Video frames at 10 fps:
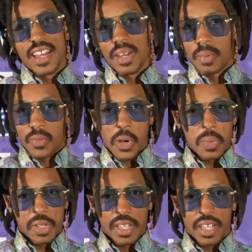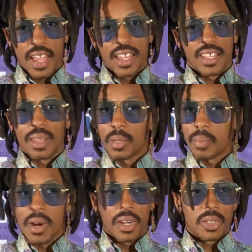I hit up a homie, hey, let me
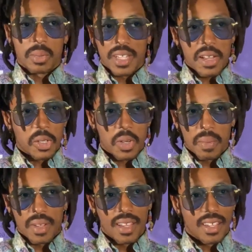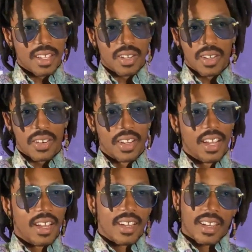borrow some sound equipment.
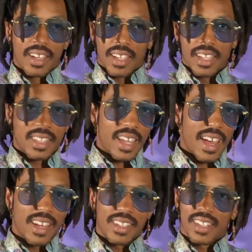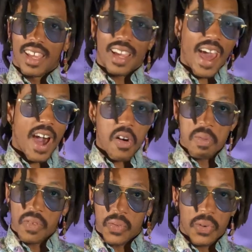Get that like an hour
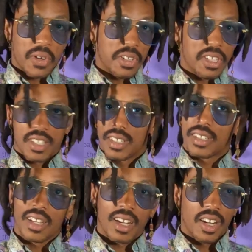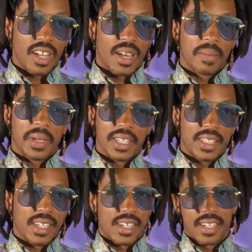before. Hurry up, get
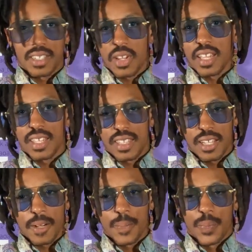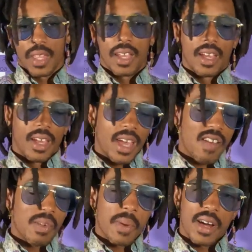there. So I get there.
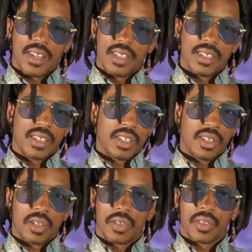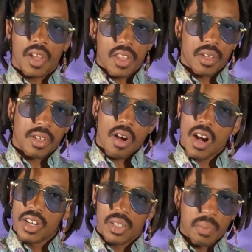Everybody, all the
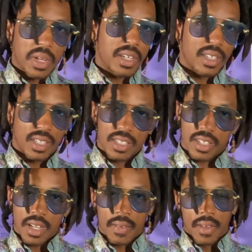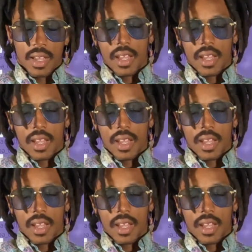artists are mingling and stuff.